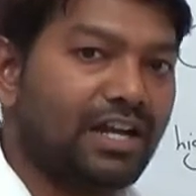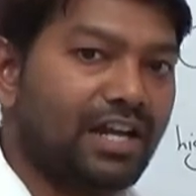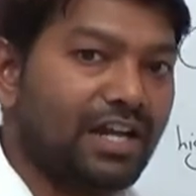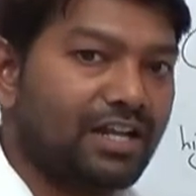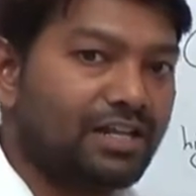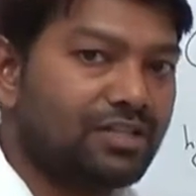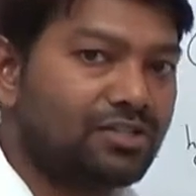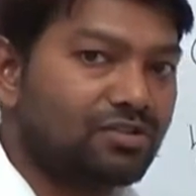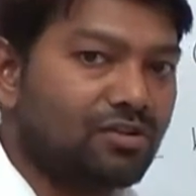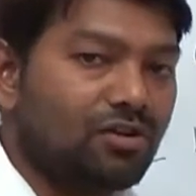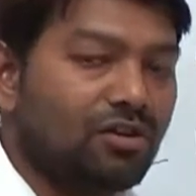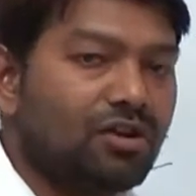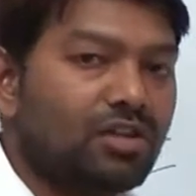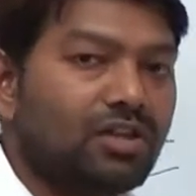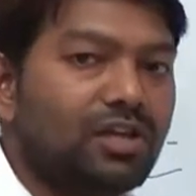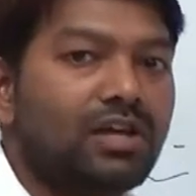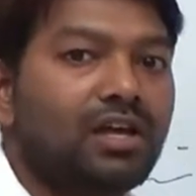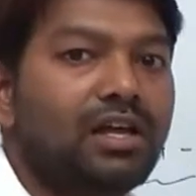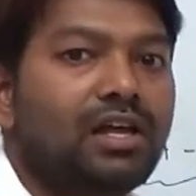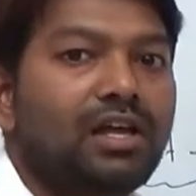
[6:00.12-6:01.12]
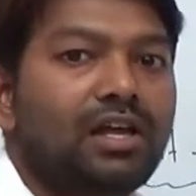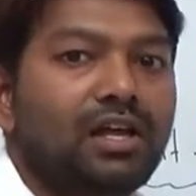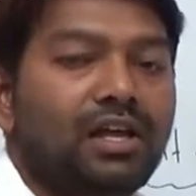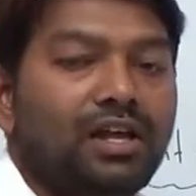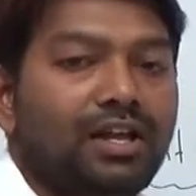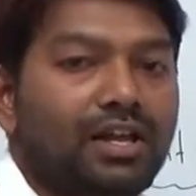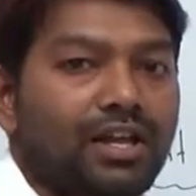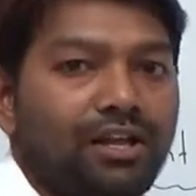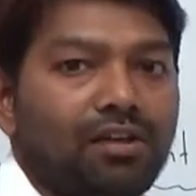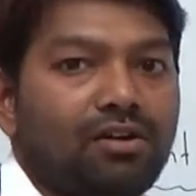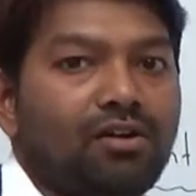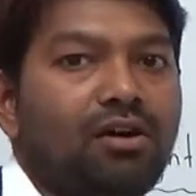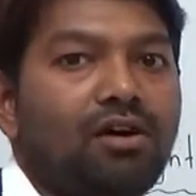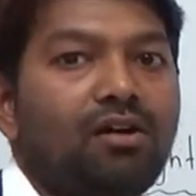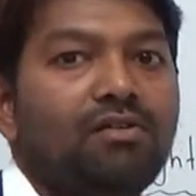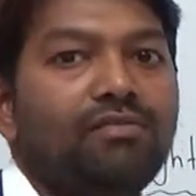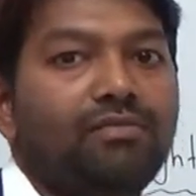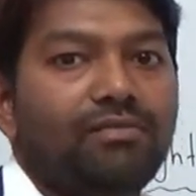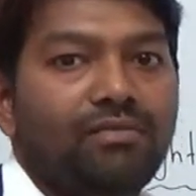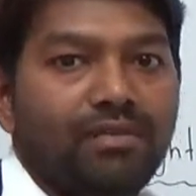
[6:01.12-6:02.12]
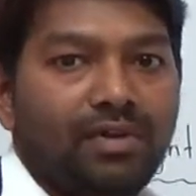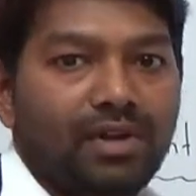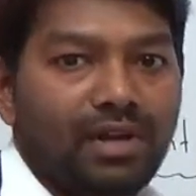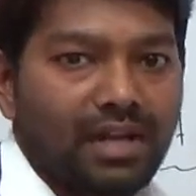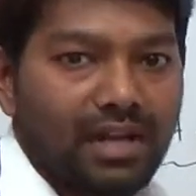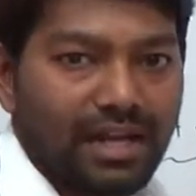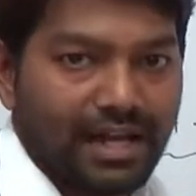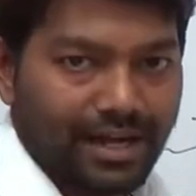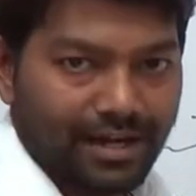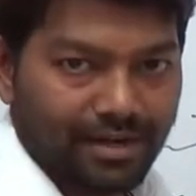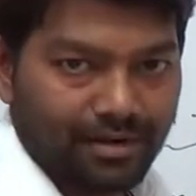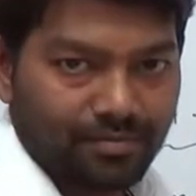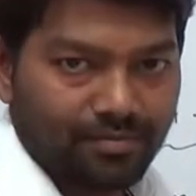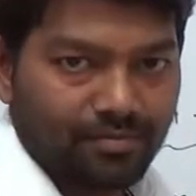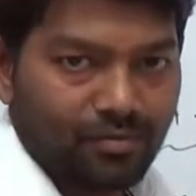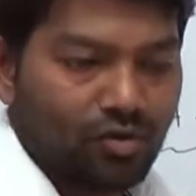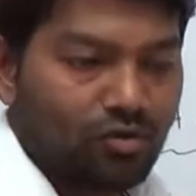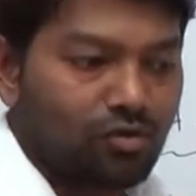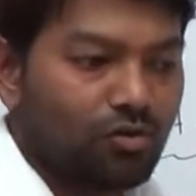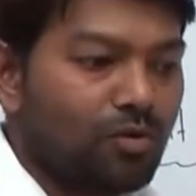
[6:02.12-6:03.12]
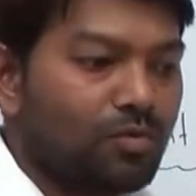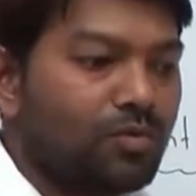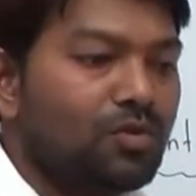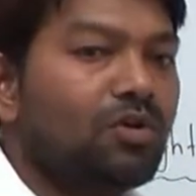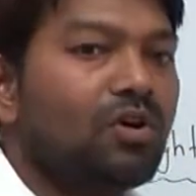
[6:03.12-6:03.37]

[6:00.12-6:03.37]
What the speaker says: is called the ray of light. Hope you